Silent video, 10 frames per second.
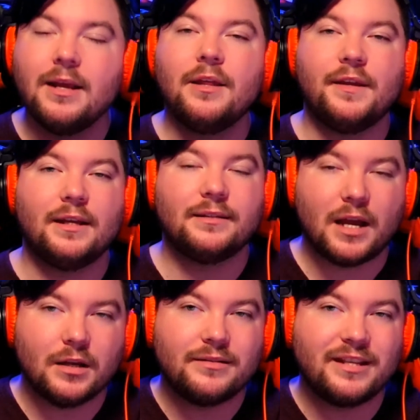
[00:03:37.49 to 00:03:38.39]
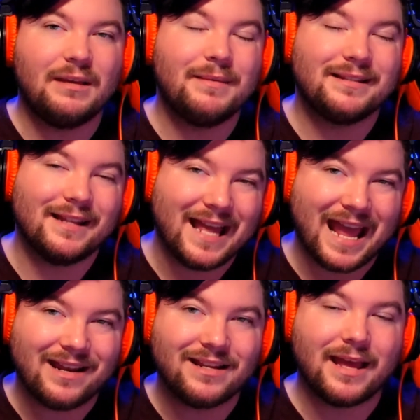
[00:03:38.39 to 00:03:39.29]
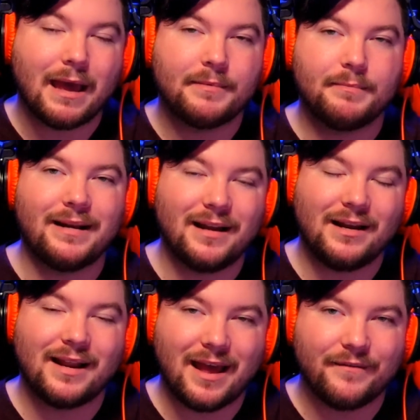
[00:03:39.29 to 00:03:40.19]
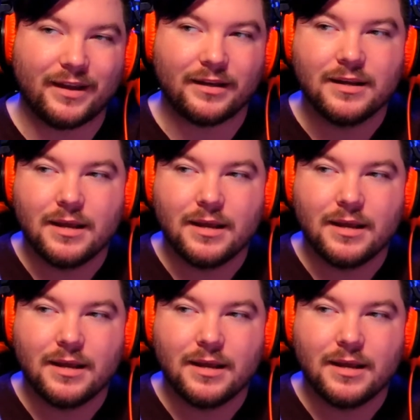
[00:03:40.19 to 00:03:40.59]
the entire team is then handicapped by not having,